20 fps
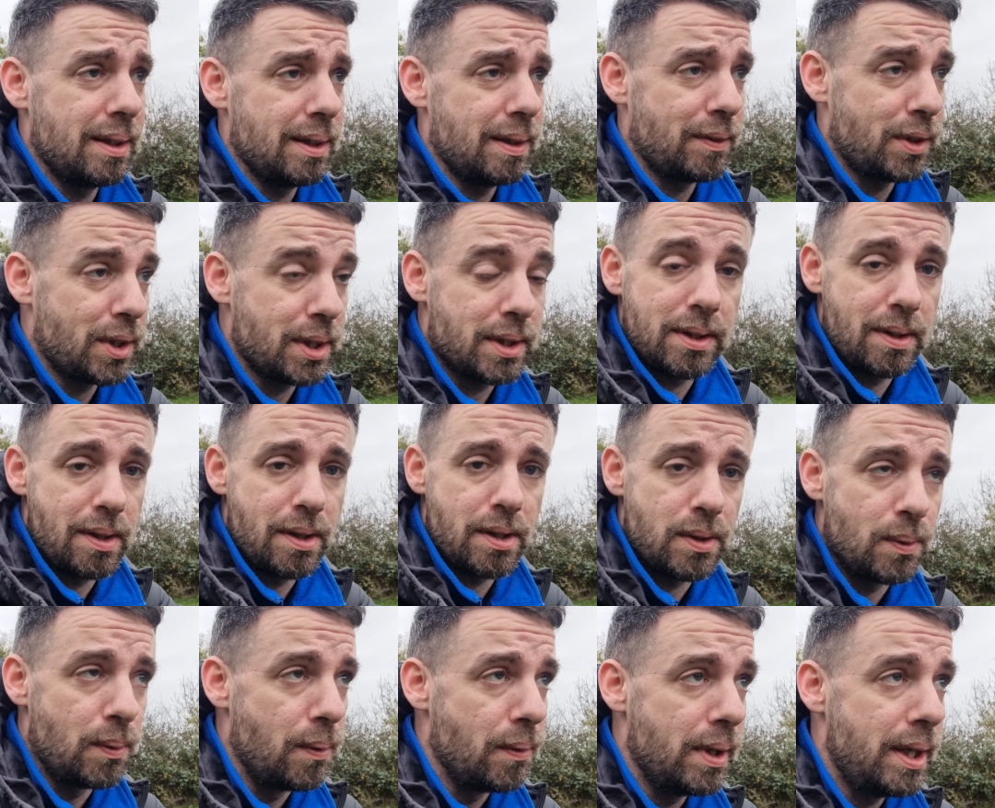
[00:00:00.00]
I just
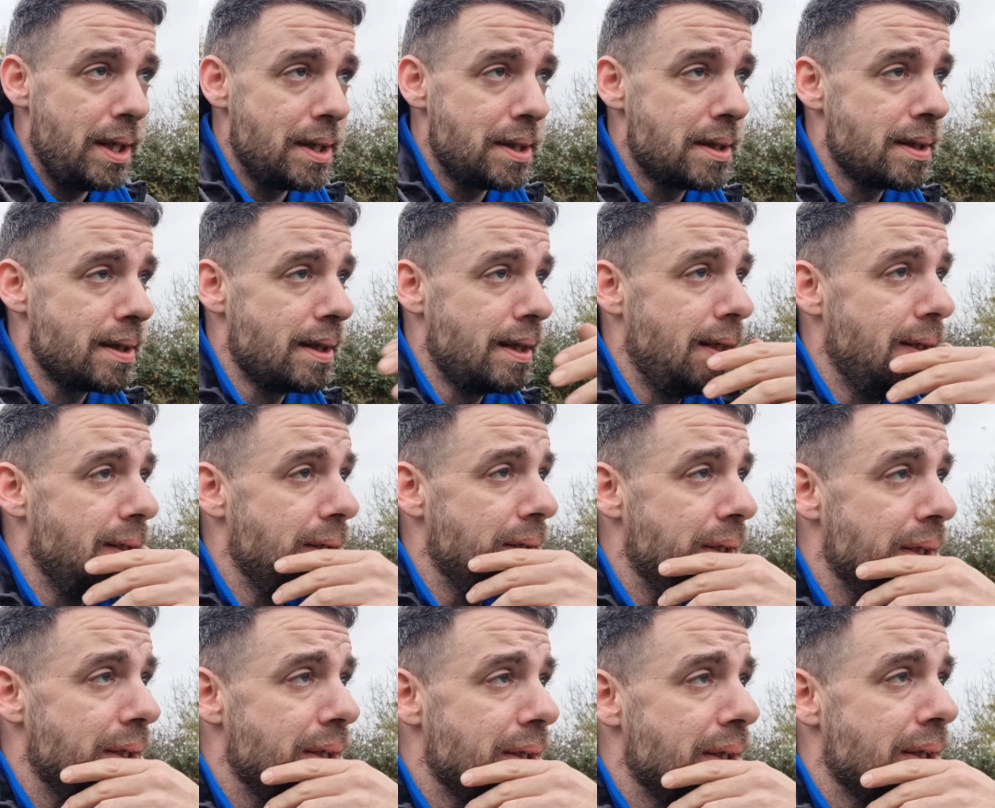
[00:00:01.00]
saw this
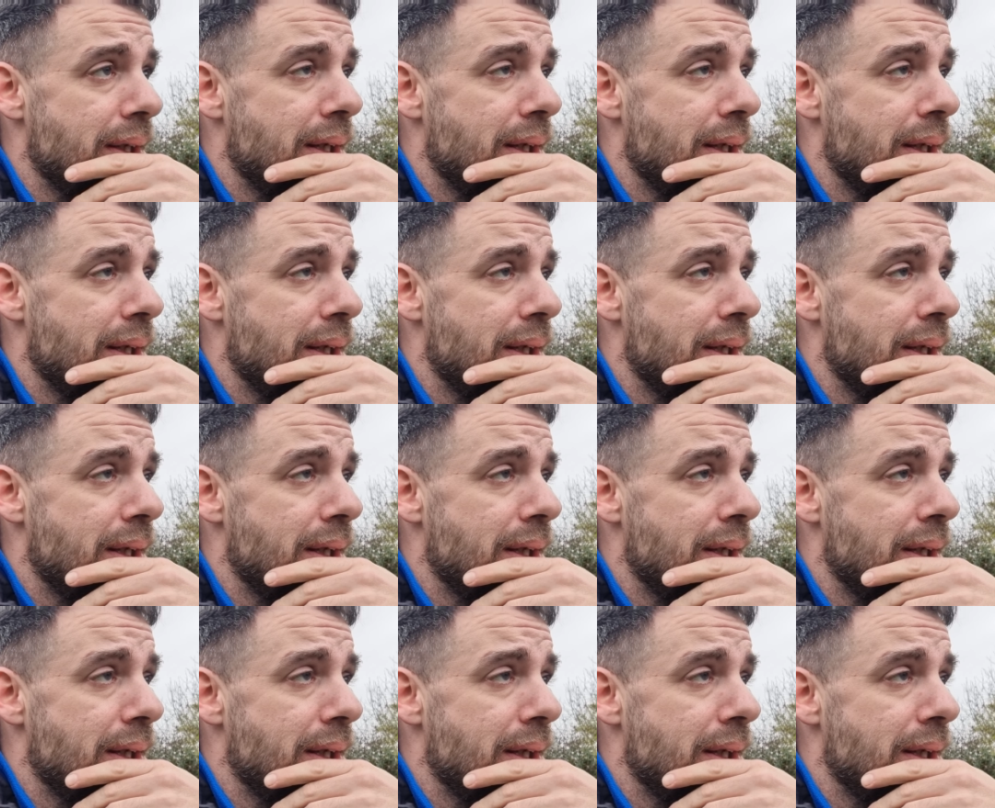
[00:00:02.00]
and